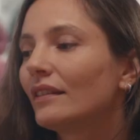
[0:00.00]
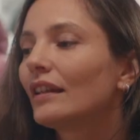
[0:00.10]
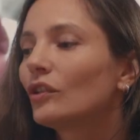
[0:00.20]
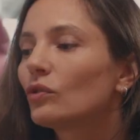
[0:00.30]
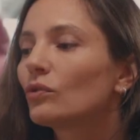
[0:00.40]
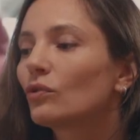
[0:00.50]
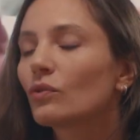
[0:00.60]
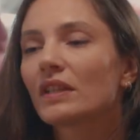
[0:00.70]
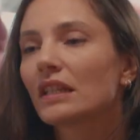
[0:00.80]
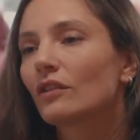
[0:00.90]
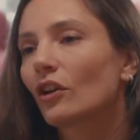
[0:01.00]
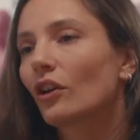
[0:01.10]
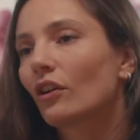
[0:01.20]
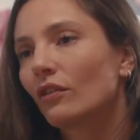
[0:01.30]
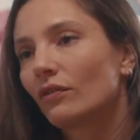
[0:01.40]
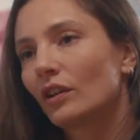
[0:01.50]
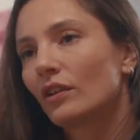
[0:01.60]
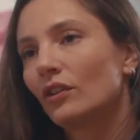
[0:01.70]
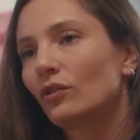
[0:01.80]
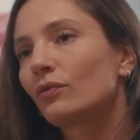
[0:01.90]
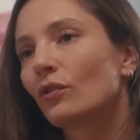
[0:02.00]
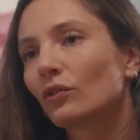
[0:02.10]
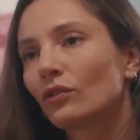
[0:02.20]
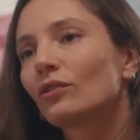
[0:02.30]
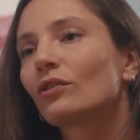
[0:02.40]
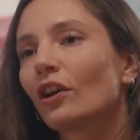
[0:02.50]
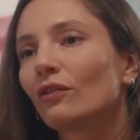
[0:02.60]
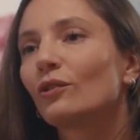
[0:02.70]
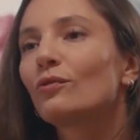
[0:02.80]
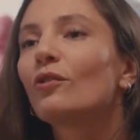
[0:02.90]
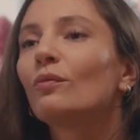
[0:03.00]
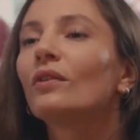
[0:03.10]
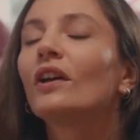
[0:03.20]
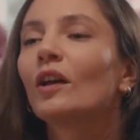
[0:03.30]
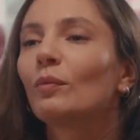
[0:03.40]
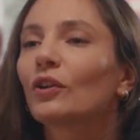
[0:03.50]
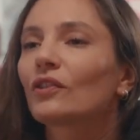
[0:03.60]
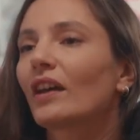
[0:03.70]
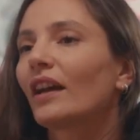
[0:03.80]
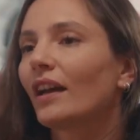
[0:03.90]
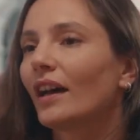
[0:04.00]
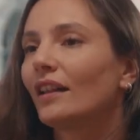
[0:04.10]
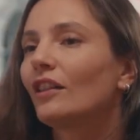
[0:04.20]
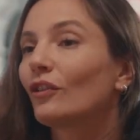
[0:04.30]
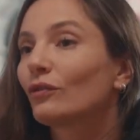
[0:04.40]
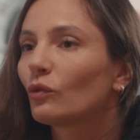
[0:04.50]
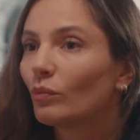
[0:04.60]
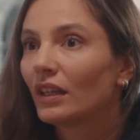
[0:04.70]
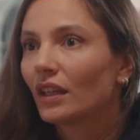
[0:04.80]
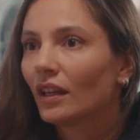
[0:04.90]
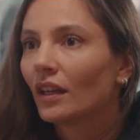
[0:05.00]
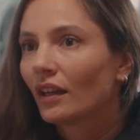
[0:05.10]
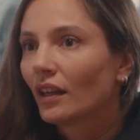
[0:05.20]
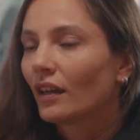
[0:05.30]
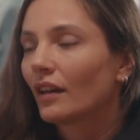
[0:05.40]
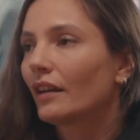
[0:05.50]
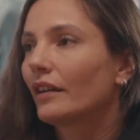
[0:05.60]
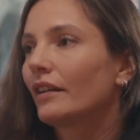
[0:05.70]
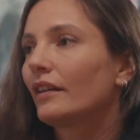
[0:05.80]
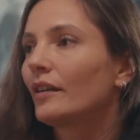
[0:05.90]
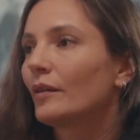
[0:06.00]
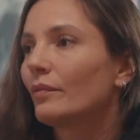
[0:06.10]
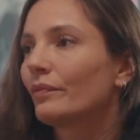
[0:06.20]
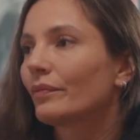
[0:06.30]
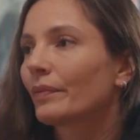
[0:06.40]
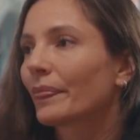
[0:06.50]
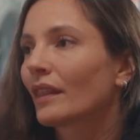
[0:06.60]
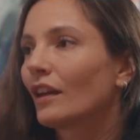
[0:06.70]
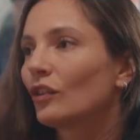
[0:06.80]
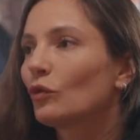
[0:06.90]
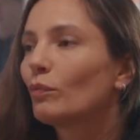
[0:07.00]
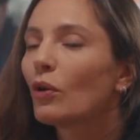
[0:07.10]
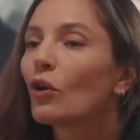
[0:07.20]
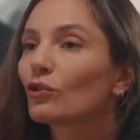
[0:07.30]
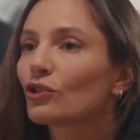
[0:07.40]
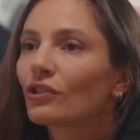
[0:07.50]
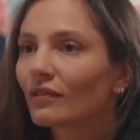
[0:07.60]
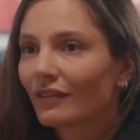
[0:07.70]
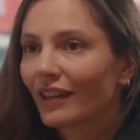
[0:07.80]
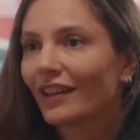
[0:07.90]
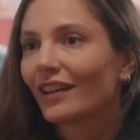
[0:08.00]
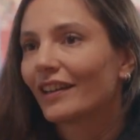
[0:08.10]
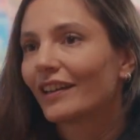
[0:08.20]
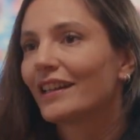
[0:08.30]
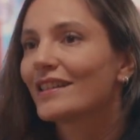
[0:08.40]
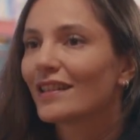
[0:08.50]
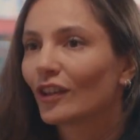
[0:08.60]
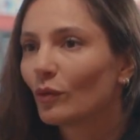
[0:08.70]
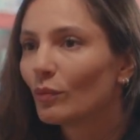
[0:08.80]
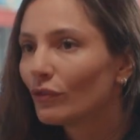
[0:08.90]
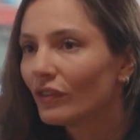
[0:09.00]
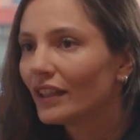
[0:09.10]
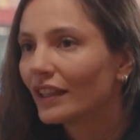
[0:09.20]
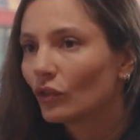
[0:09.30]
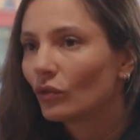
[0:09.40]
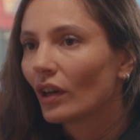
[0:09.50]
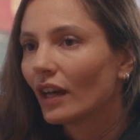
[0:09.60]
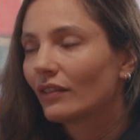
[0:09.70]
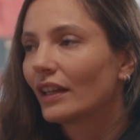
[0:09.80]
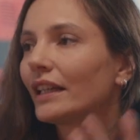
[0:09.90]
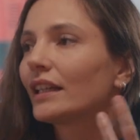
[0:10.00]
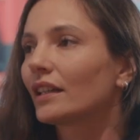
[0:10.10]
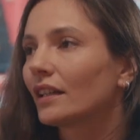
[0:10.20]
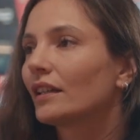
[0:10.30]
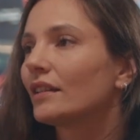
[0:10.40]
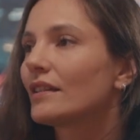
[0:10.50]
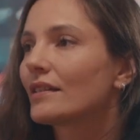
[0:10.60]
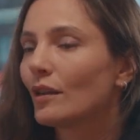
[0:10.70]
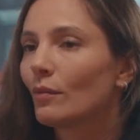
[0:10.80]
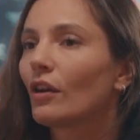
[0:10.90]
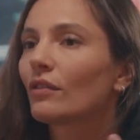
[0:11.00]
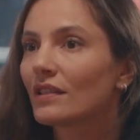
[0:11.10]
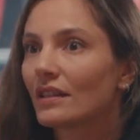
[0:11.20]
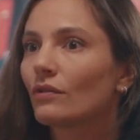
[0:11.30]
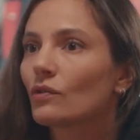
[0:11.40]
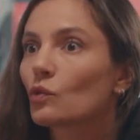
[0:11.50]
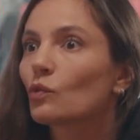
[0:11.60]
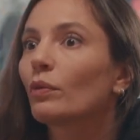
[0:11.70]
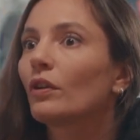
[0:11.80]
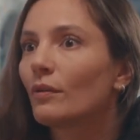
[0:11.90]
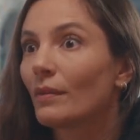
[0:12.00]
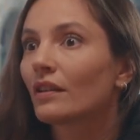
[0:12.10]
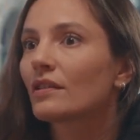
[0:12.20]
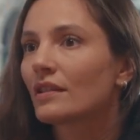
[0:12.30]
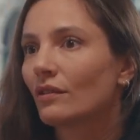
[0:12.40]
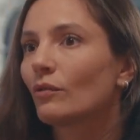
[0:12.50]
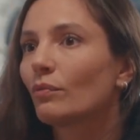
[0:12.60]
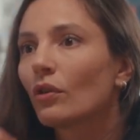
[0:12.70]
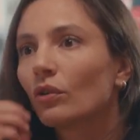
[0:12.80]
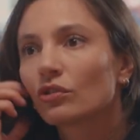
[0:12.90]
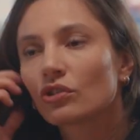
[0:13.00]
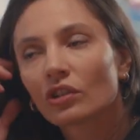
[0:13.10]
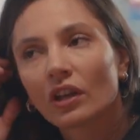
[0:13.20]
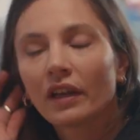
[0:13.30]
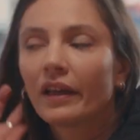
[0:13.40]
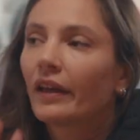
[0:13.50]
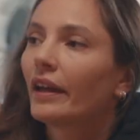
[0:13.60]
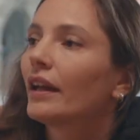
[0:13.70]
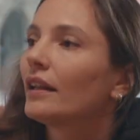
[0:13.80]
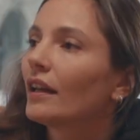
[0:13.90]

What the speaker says: then to sit very in the front of the room, because I love to be, to plunge inside the movie and to have like this immersive, super immersive approach. And